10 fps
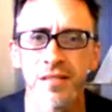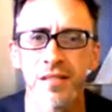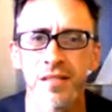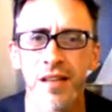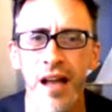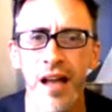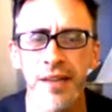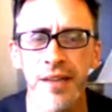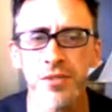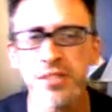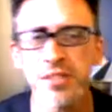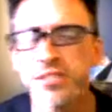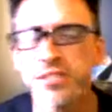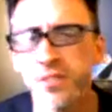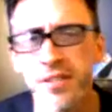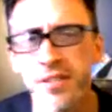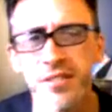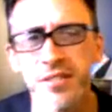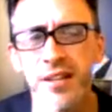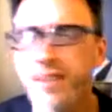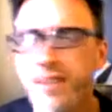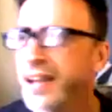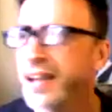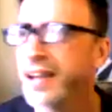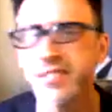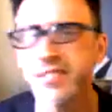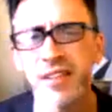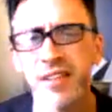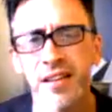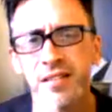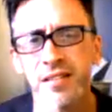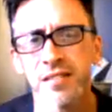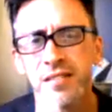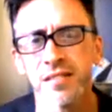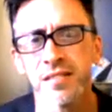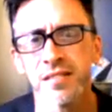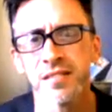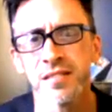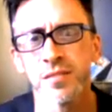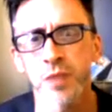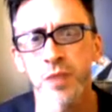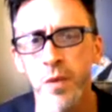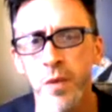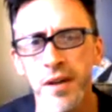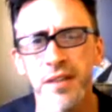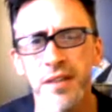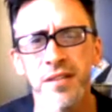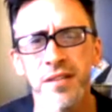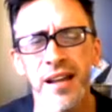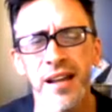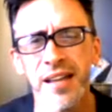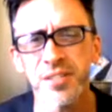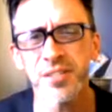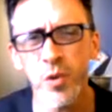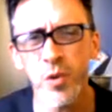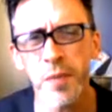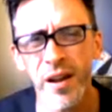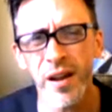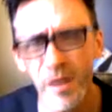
I can look at these little kids and I can say, when I walk out of there, I can know in my heart,